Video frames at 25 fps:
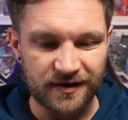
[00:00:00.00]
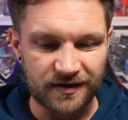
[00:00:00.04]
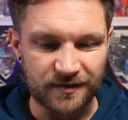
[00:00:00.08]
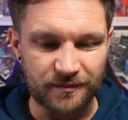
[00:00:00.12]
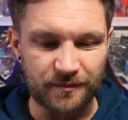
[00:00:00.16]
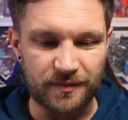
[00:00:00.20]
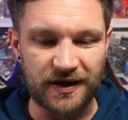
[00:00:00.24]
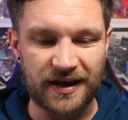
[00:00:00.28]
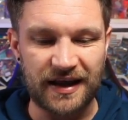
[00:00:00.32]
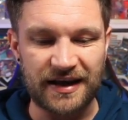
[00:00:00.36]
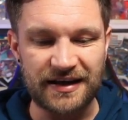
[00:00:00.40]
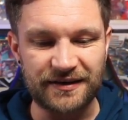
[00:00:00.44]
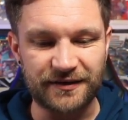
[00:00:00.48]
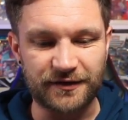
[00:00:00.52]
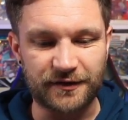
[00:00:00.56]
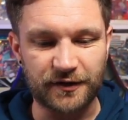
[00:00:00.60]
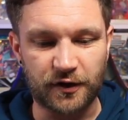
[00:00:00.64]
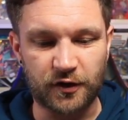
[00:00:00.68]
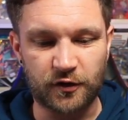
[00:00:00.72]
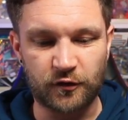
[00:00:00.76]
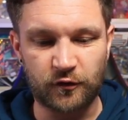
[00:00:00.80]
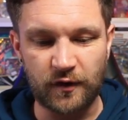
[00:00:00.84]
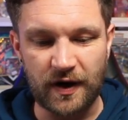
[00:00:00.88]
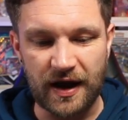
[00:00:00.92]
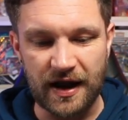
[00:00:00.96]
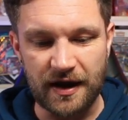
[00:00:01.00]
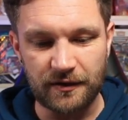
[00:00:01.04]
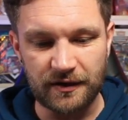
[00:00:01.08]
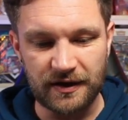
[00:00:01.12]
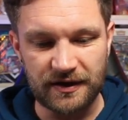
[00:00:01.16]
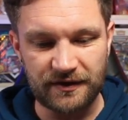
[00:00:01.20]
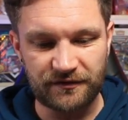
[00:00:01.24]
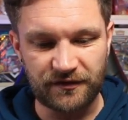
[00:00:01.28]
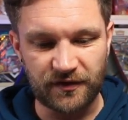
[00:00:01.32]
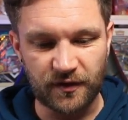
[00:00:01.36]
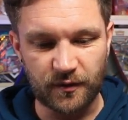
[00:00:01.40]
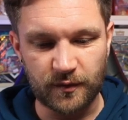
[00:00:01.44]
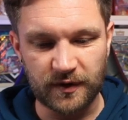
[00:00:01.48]
Blaine's
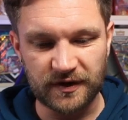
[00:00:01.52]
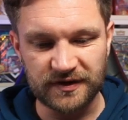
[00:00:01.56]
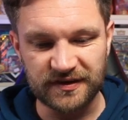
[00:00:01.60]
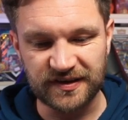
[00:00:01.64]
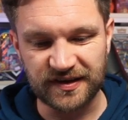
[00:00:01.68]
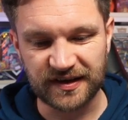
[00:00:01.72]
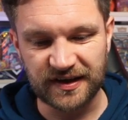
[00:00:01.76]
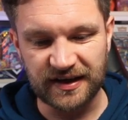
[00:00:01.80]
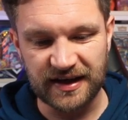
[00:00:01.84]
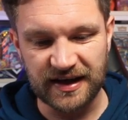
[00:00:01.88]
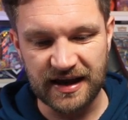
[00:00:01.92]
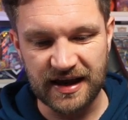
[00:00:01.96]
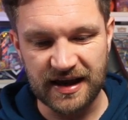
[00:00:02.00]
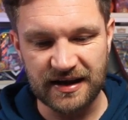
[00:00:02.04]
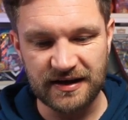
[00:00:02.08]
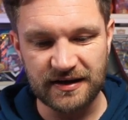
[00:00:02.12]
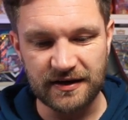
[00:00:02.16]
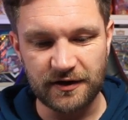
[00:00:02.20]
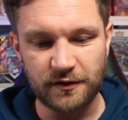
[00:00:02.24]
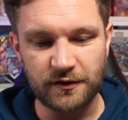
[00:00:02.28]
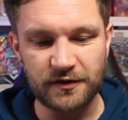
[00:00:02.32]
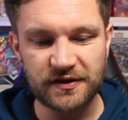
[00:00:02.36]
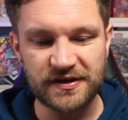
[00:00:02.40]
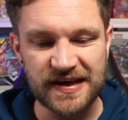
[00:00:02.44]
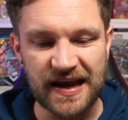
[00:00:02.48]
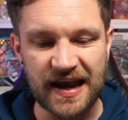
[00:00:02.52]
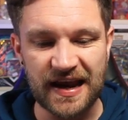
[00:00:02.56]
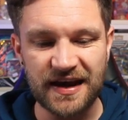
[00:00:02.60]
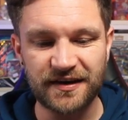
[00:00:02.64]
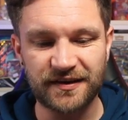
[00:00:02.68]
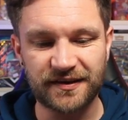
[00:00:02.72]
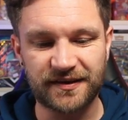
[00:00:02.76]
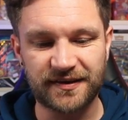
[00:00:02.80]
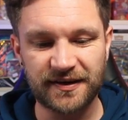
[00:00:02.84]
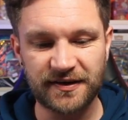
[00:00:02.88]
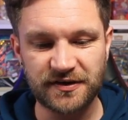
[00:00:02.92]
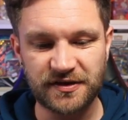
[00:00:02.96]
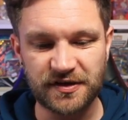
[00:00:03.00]
Growlithe once again. Lieutenant
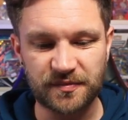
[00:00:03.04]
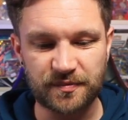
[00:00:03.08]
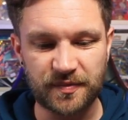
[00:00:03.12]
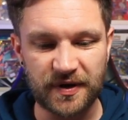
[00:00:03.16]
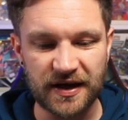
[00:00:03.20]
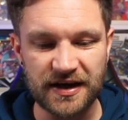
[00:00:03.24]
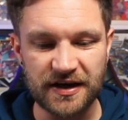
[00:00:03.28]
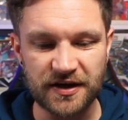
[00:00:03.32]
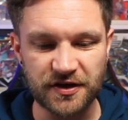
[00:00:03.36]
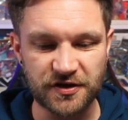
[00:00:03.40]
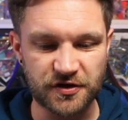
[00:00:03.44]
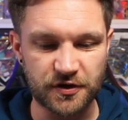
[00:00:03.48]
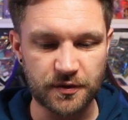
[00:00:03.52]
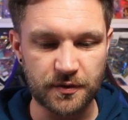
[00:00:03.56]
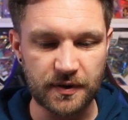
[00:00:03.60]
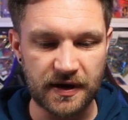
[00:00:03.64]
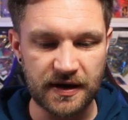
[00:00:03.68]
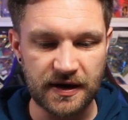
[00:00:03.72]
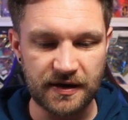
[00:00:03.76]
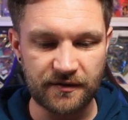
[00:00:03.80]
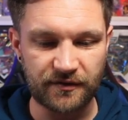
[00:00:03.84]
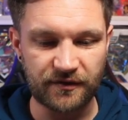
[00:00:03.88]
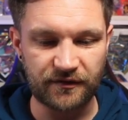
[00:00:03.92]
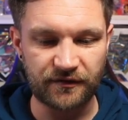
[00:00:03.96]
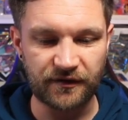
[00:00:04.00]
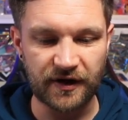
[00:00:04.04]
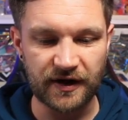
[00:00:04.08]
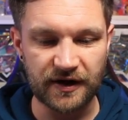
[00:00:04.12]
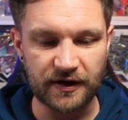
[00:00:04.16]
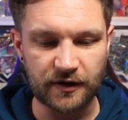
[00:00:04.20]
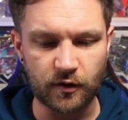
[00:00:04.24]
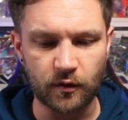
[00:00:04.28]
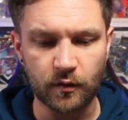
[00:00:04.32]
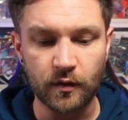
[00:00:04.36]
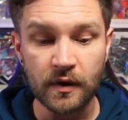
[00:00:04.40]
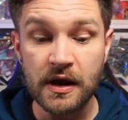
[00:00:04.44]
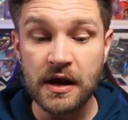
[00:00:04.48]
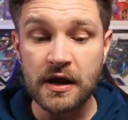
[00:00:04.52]
Surge's Pikachu, another very
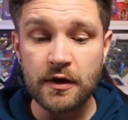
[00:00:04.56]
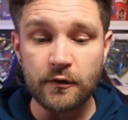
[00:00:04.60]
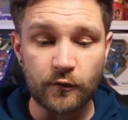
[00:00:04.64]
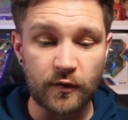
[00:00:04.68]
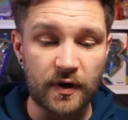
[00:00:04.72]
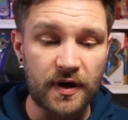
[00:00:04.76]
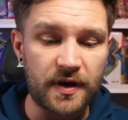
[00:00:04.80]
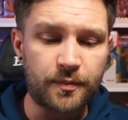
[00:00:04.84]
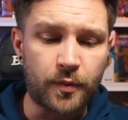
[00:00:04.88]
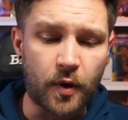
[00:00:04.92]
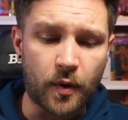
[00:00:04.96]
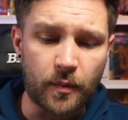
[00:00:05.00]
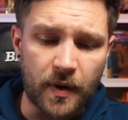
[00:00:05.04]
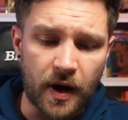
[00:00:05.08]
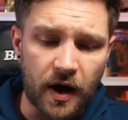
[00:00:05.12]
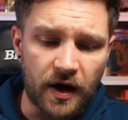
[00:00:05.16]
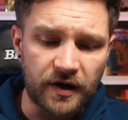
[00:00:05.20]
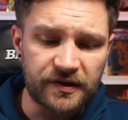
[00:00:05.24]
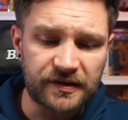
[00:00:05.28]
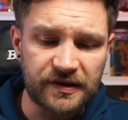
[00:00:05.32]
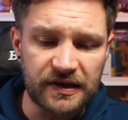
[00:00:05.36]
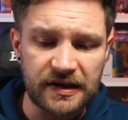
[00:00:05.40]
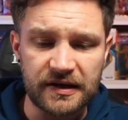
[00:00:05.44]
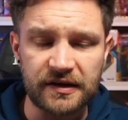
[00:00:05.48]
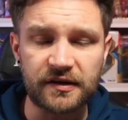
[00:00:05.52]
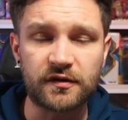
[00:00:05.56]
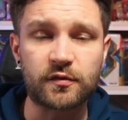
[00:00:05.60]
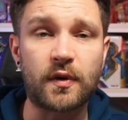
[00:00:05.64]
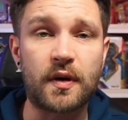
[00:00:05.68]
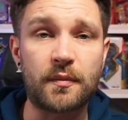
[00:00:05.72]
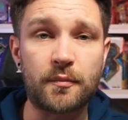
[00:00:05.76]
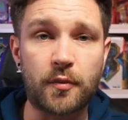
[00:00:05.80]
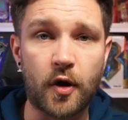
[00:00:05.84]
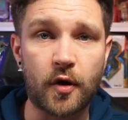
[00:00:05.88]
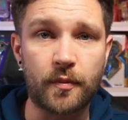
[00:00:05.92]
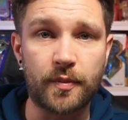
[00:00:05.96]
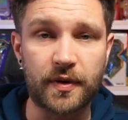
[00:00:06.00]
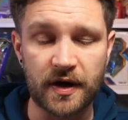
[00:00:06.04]
cool. Really pop. I see this one
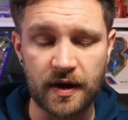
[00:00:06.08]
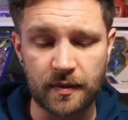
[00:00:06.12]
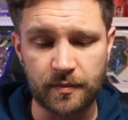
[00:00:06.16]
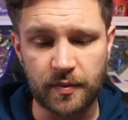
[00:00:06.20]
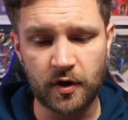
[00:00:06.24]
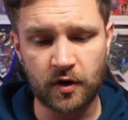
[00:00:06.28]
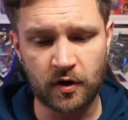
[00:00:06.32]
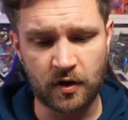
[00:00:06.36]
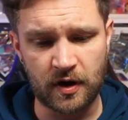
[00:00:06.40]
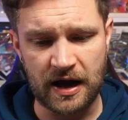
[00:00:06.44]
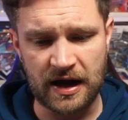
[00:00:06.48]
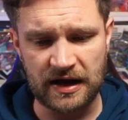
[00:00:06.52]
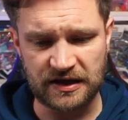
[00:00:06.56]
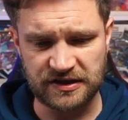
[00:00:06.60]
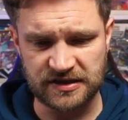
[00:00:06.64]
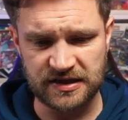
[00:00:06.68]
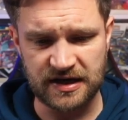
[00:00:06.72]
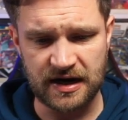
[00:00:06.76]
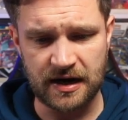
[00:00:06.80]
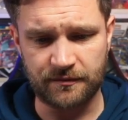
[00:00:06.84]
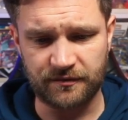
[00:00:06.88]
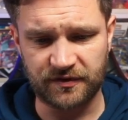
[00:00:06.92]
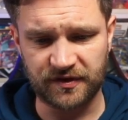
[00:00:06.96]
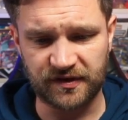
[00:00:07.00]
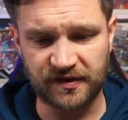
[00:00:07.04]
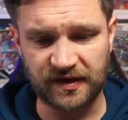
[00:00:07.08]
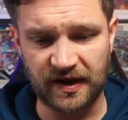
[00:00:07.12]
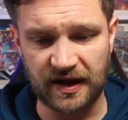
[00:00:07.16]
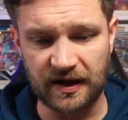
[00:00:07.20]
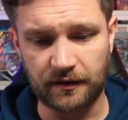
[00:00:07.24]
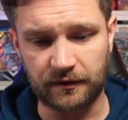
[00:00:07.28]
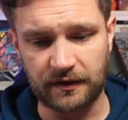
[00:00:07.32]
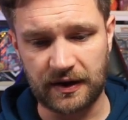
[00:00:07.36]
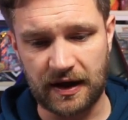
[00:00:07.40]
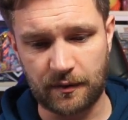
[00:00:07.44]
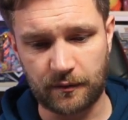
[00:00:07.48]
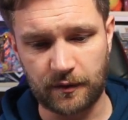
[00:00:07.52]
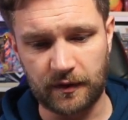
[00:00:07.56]
popping up a lot actually up for sale,
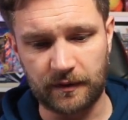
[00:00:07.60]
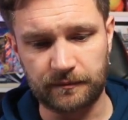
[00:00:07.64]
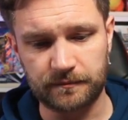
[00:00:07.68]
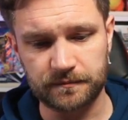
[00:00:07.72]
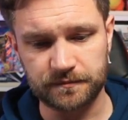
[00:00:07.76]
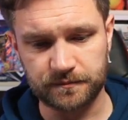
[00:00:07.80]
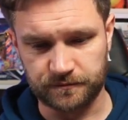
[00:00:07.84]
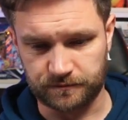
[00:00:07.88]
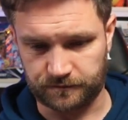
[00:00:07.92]
that one.